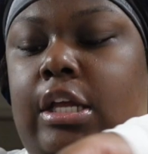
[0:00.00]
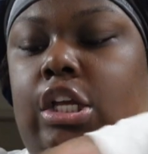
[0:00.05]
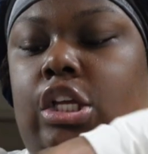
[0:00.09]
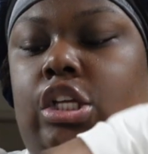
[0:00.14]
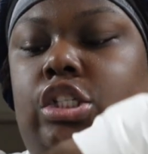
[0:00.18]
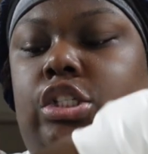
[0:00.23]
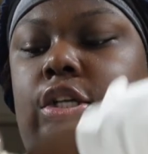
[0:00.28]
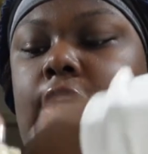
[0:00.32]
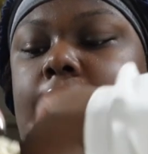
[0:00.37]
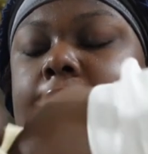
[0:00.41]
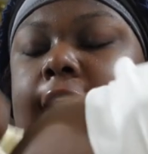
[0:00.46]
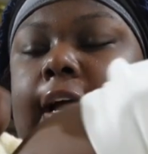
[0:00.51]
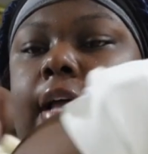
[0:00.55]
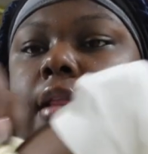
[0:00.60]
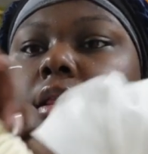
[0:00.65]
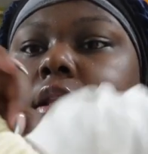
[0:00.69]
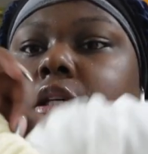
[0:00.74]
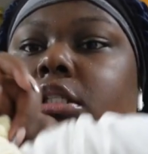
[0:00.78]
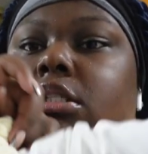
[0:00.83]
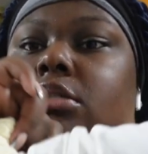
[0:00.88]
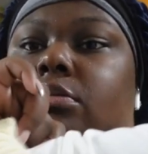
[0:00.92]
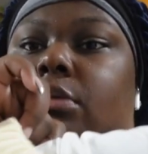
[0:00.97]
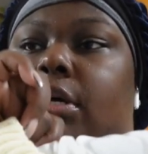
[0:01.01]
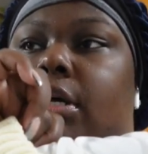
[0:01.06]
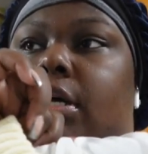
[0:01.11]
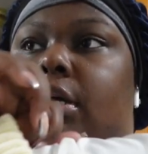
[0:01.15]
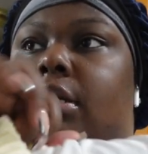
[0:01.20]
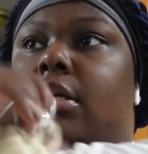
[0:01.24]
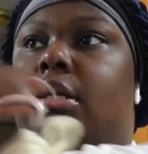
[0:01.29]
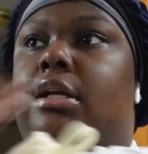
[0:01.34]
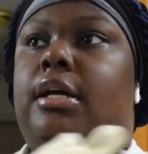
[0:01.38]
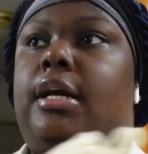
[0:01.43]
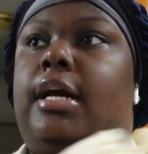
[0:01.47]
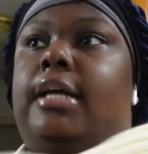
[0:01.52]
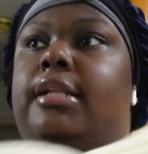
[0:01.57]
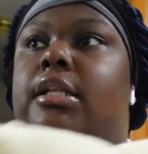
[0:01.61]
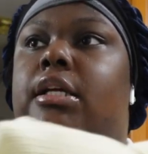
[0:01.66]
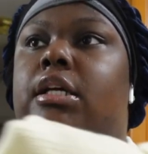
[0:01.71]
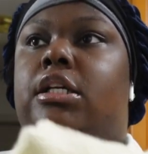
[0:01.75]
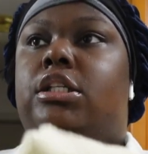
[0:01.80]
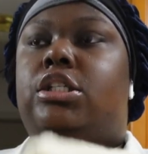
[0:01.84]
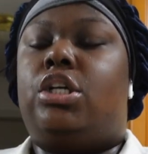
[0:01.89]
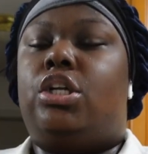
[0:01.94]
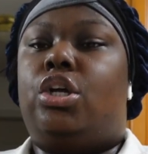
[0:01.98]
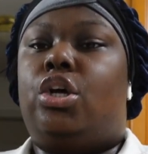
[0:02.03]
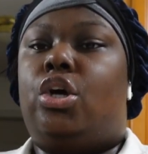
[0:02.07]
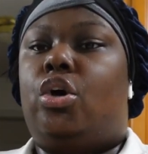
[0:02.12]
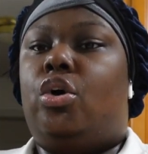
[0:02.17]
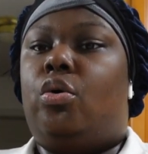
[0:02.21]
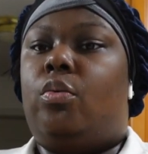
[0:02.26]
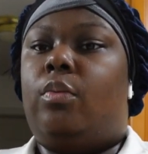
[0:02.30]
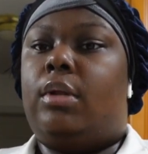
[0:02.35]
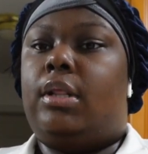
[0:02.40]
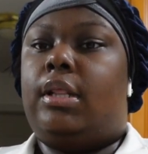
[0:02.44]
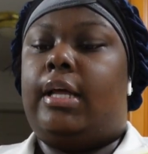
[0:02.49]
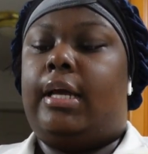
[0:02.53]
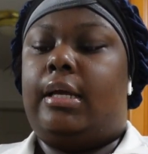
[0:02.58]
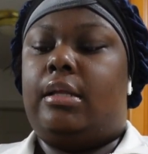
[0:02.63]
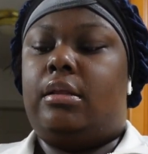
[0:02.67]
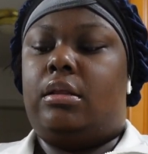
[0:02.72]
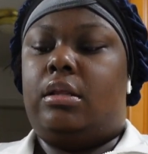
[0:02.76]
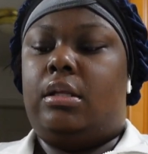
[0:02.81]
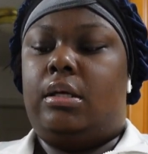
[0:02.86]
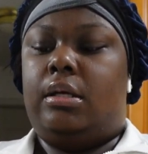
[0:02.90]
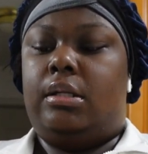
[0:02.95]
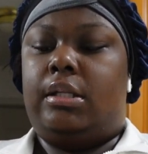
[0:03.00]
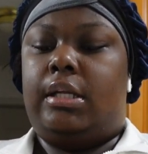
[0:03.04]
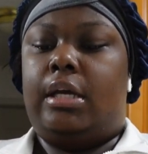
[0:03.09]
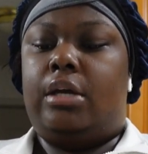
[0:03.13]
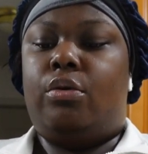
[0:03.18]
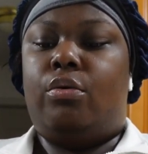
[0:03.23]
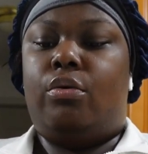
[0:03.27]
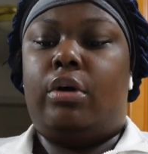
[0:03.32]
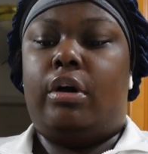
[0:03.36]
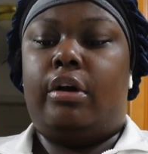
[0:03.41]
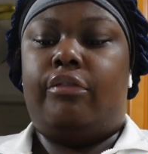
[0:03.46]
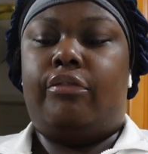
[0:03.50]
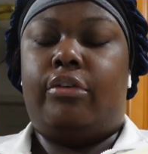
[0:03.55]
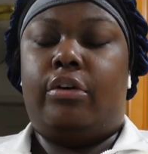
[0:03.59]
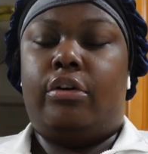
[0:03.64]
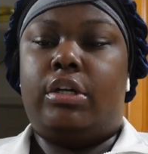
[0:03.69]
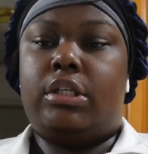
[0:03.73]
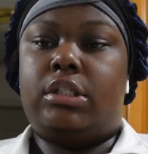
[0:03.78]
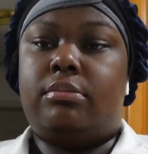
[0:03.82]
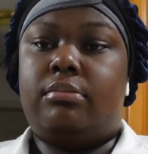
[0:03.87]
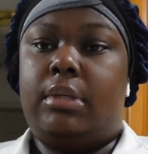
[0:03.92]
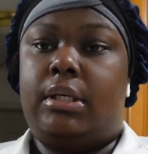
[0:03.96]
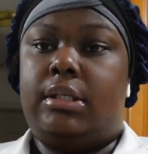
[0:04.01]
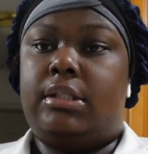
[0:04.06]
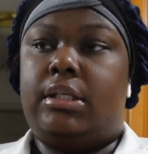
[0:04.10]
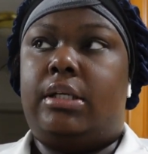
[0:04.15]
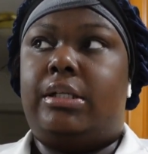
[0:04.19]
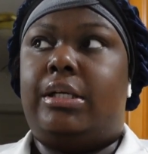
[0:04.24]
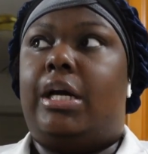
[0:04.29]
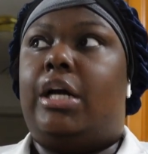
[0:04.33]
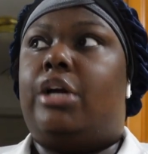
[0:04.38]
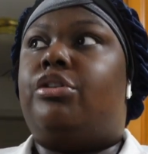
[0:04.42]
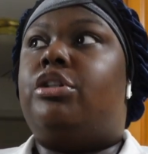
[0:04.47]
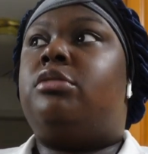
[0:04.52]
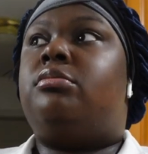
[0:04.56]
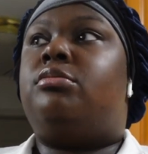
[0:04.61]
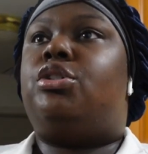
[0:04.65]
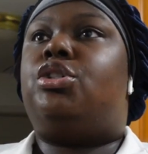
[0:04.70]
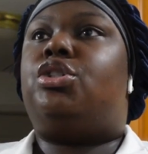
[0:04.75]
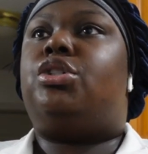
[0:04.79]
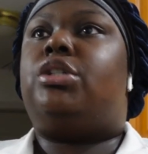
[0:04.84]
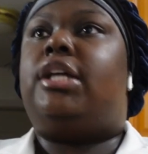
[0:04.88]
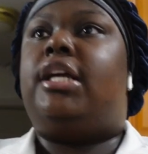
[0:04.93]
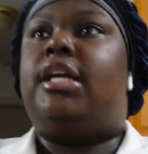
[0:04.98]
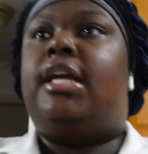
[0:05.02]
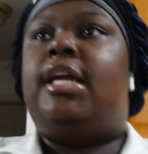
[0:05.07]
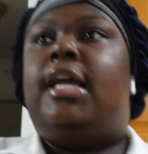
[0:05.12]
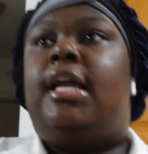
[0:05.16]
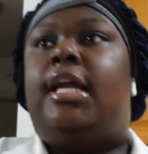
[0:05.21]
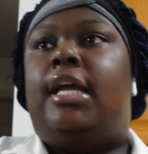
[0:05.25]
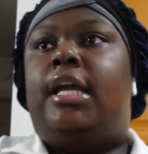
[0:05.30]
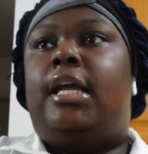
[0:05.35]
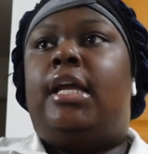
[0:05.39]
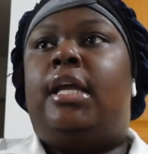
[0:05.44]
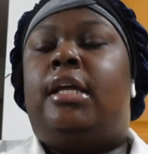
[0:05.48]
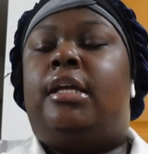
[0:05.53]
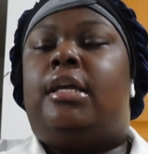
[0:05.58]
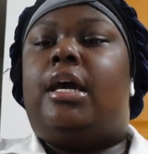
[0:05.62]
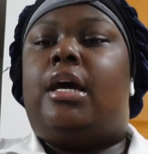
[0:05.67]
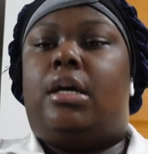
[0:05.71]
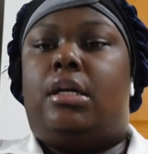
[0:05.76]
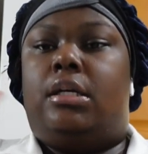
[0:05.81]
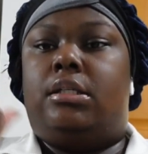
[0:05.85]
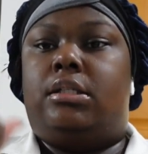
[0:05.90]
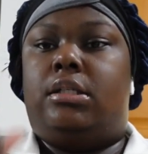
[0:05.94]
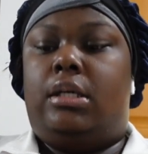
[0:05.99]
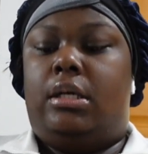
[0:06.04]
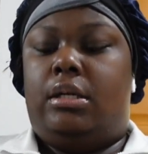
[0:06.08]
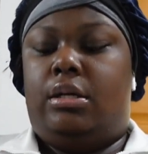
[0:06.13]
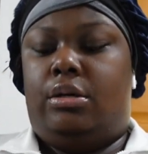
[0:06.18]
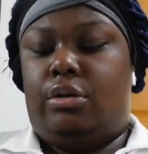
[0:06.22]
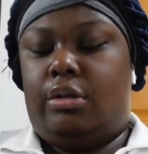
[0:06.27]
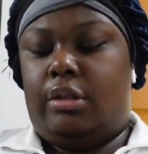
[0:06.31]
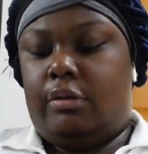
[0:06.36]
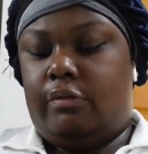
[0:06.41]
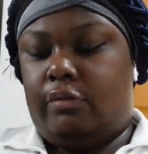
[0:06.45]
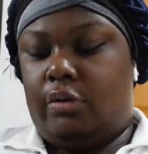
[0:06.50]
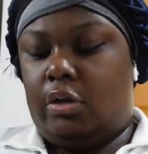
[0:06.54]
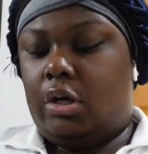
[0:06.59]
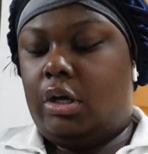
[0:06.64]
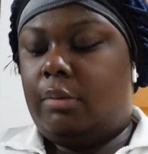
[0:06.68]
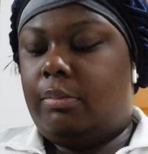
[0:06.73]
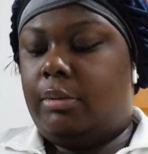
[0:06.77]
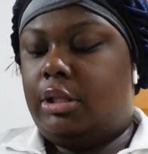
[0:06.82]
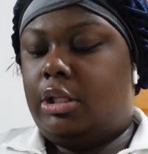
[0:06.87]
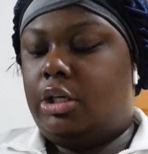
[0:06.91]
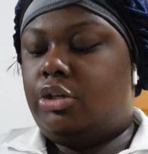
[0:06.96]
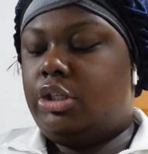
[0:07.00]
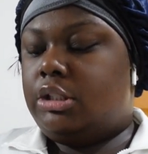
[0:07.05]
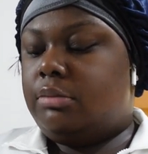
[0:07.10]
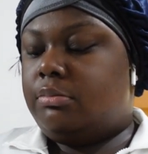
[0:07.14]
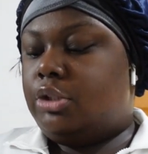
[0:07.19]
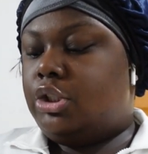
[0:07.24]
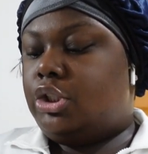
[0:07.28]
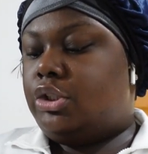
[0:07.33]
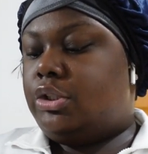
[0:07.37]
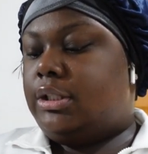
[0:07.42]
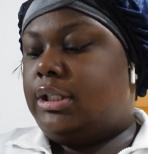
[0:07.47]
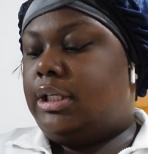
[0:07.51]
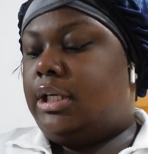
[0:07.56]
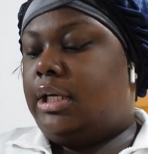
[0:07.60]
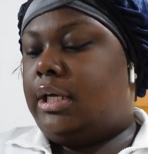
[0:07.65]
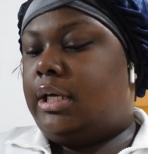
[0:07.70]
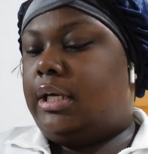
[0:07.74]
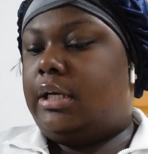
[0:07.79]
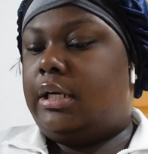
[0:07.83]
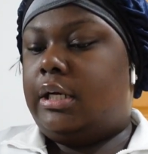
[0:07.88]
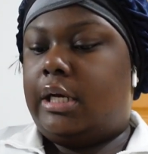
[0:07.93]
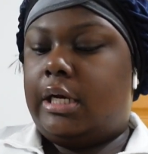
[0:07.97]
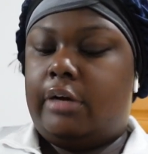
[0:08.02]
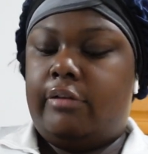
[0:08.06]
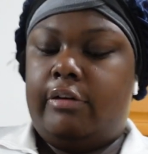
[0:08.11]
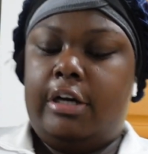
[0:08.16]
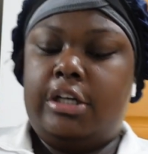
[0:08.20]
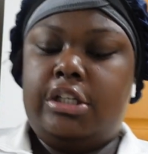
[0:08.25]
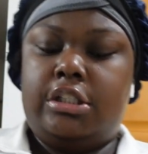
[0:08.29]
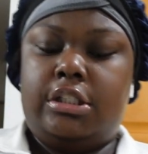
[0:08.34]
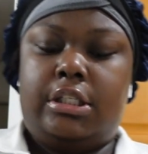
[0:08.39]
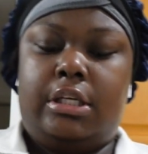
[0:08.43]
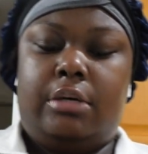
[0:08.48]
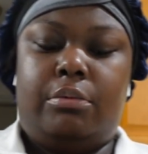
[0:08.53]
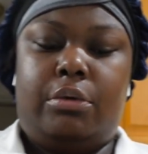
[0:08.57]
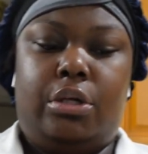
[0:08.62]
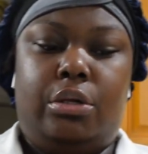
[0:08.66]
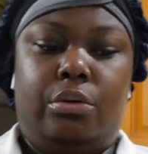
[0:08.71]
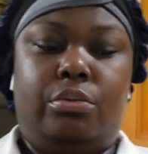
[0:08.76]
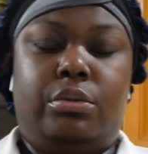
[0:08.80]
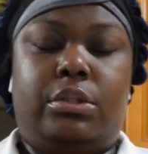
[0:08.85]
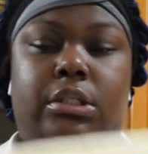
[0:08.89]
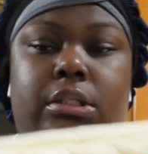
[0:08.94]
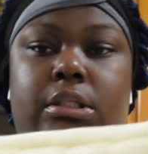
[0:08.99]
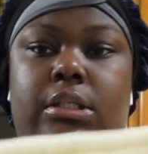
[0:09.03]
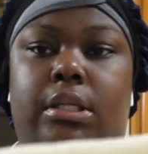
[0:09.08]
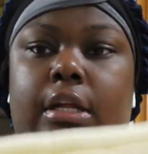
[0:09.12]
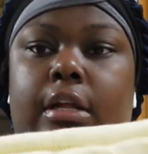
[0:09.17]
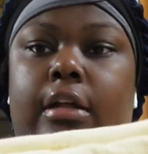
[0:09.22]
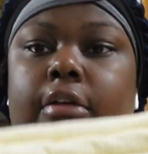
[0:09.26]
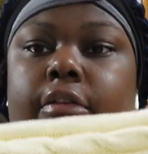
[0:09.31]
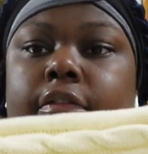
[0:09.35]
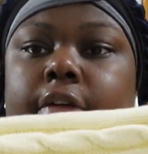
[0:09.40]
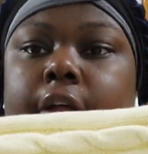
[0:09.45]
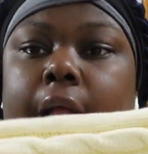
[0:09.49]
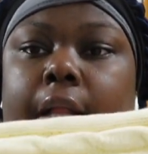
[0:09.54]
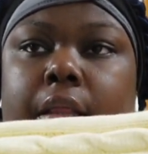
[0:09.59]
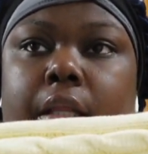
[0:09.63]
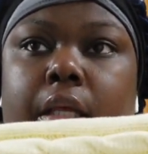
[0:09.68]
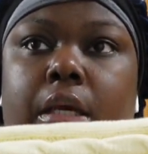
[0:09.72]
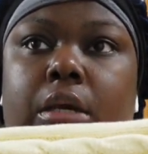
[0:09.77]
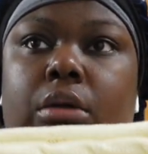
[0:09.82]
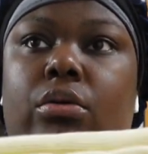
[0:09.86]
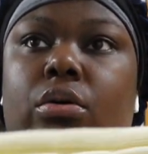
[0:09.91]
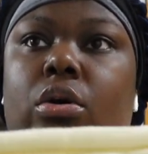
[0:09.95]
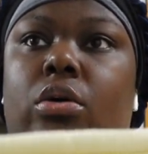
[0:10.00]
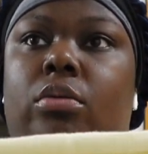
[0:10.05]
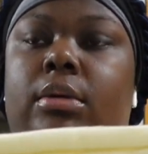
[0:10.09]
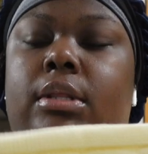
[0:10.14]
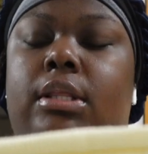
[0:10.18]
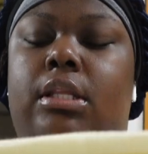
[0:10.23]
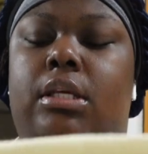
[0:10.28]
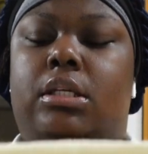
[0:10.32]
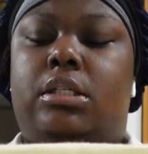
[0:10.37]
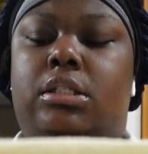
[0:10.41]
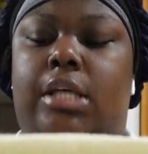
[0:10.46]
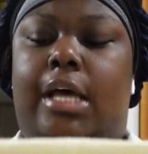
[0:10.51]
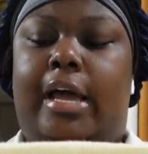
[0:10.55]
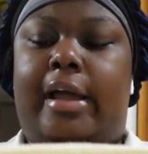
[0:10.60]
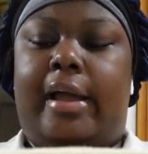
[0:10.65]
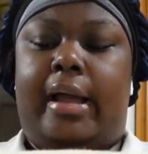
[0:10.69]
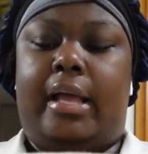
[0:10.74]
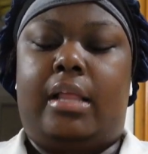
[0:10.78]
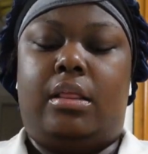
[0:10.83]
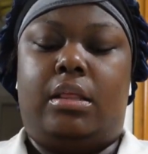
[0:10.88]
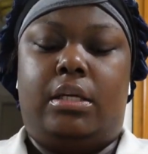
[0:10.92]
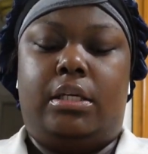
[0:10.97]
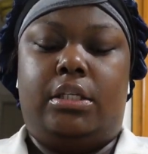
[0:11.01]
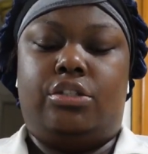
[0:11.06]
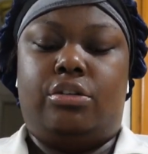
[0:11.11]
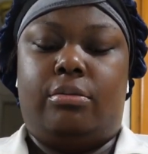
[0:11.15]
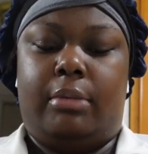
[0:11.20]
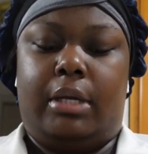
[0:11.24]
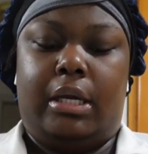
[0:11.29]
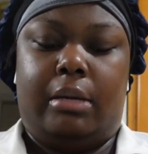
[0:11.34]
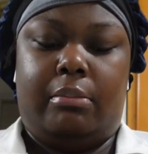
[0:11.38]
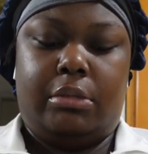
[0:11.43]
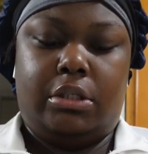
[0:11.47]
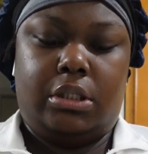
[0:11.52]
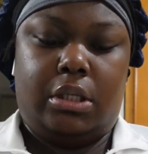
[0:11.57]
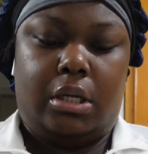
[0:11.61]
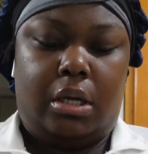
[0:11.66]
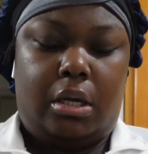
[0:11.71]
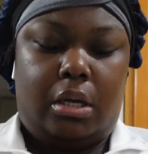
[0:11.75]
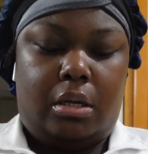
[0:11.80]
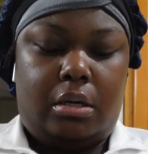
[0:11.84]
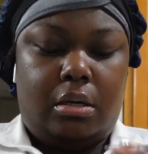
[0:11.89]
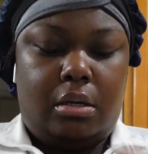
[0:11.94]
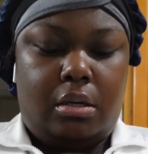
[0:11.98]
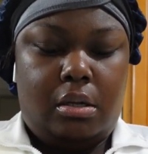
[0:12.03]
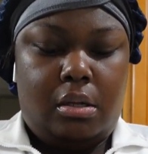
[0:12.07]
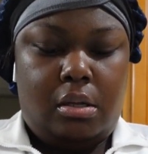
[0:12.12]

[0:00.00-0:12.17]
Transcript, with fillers: So I got this one. I think it's going to go with like the decor for Christmas because our Christmas tree, y'all going to see in another vlog. But the Christmas tree and the decorations that we use and stuff, I think it'll go with this. So I got these from Amazon.